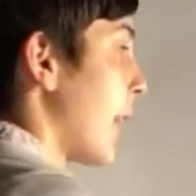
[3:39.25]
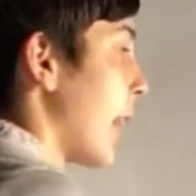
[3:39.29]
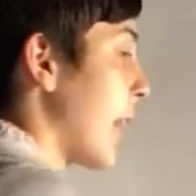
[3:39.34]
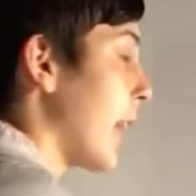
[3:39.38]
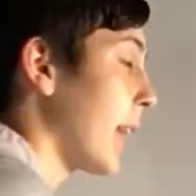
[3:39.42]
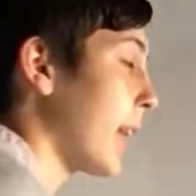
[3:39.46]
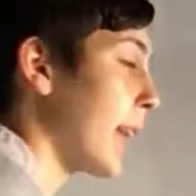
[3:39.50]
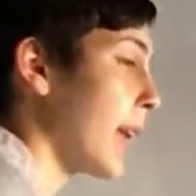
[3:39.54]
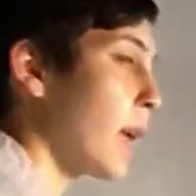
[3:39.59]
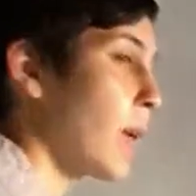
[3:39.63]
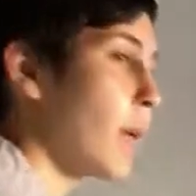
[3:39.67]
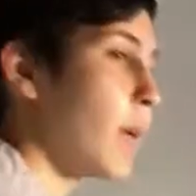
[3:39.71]

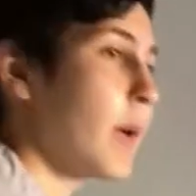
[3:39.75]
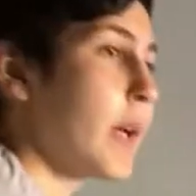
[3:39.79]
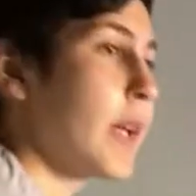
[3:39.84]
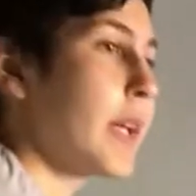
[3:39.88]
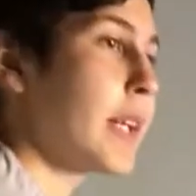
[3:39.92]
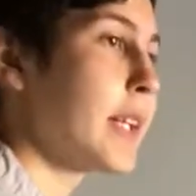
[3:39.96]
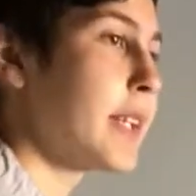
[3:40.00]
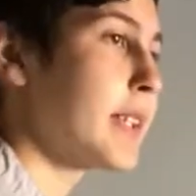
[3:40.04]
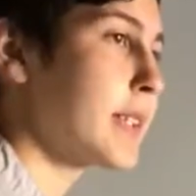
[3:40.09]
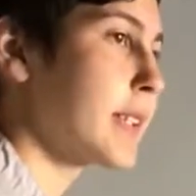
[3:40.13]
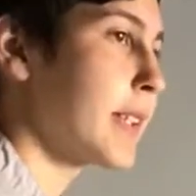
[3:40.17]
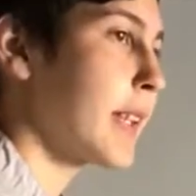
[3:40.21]
value
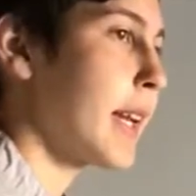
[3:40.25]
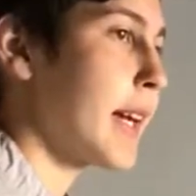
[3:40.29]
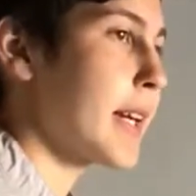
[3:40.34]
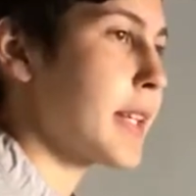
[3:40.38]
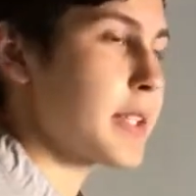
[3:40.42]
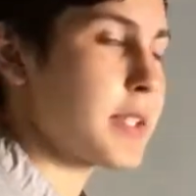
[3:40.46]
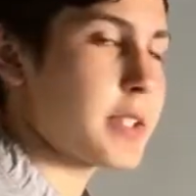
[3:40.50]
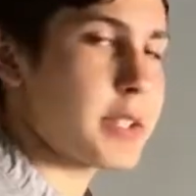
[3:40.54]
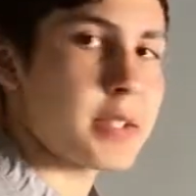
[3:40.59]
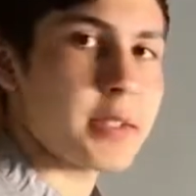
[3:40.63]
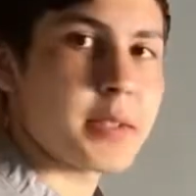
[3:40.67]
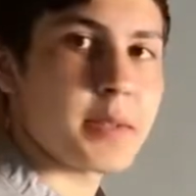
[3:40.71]
is
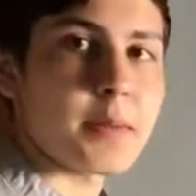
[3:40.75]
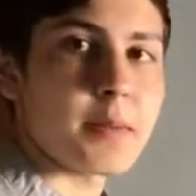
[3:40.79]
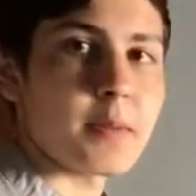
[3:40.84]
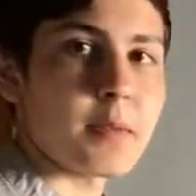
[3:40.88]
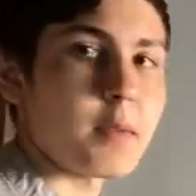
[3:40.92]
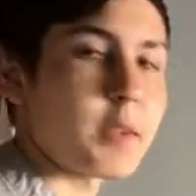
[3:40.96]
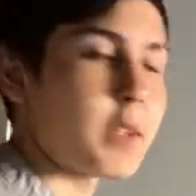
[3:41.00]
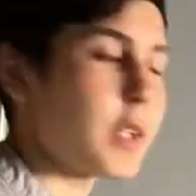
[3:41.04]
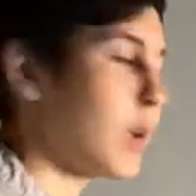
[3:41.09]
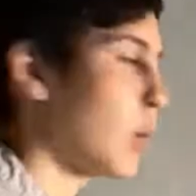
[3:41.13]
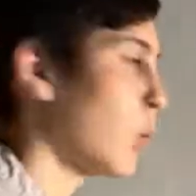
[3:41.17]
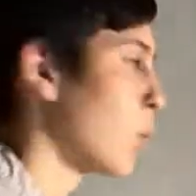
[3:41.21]
less
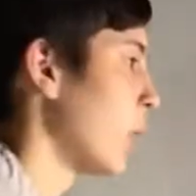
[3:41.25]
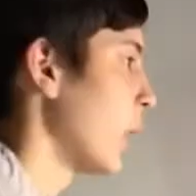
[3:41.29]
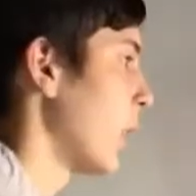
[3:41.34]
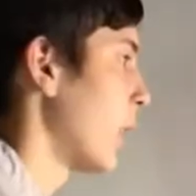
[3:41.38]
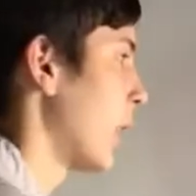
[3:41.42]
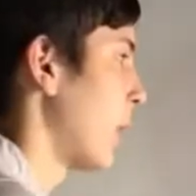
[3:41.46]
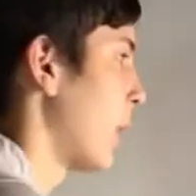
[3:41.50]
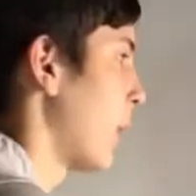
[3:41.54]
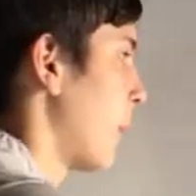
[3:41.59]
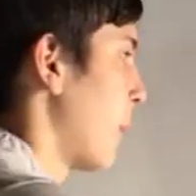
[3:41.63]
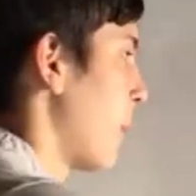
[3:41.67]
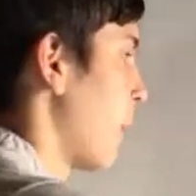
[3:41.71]
than 1.
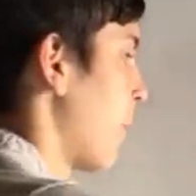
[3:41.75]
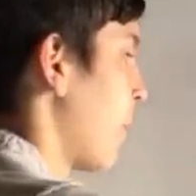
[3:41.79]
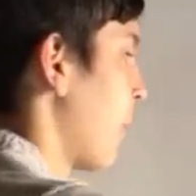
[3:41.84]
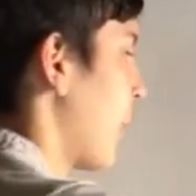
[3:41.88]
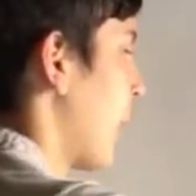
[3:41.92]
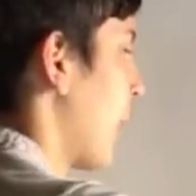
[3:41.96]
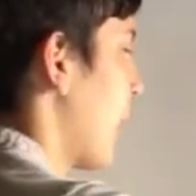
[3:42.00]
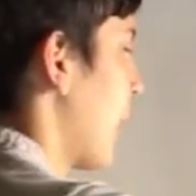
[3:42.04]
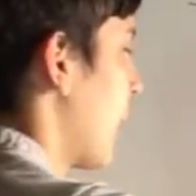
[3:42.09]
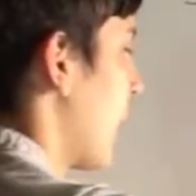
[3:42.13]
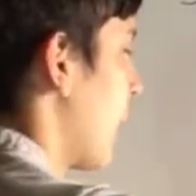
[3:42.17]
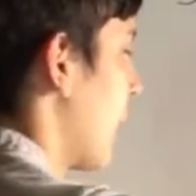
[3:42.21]

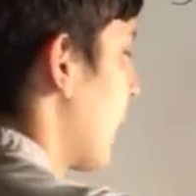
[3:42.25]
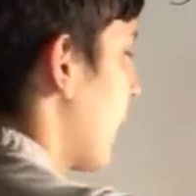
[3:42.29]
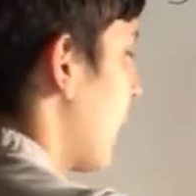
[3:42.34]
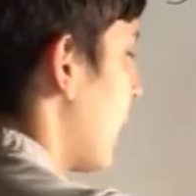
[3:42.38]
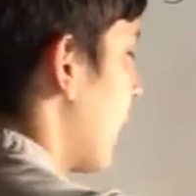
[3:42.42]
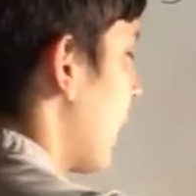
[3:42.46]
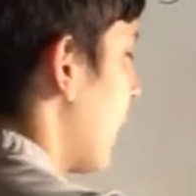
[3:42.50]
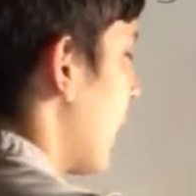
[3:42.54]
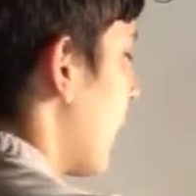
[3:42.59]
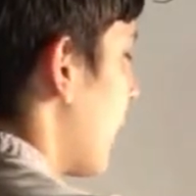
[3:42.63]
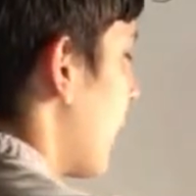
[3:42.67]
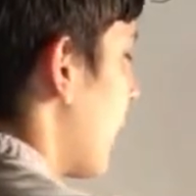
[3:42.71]

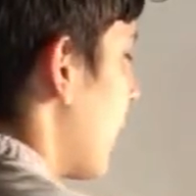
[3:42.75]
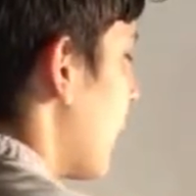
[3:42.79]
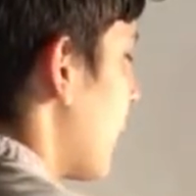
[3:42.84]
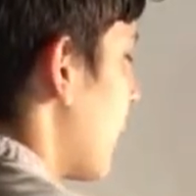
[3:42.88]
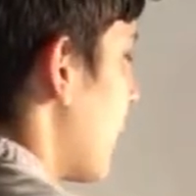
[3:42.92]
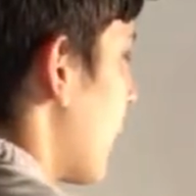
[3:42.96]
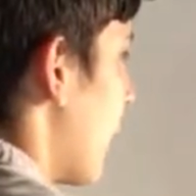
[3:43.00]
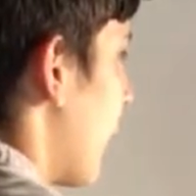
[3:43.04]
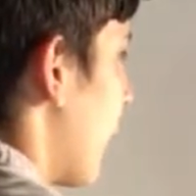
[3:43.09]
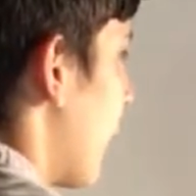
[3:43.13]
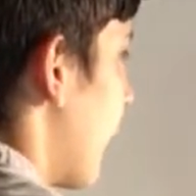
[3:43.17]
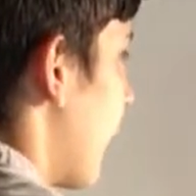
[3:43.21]

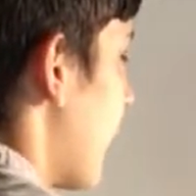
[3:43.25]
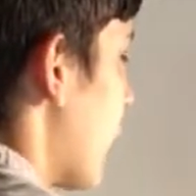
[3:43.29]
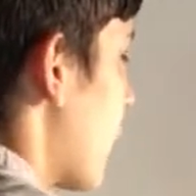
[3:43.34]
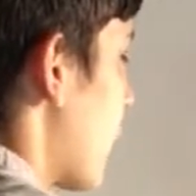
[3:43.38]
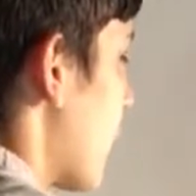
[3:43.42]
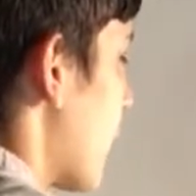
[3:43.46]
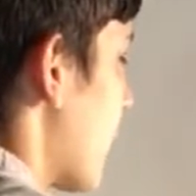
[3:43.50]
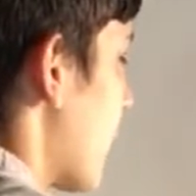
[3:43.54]
So if this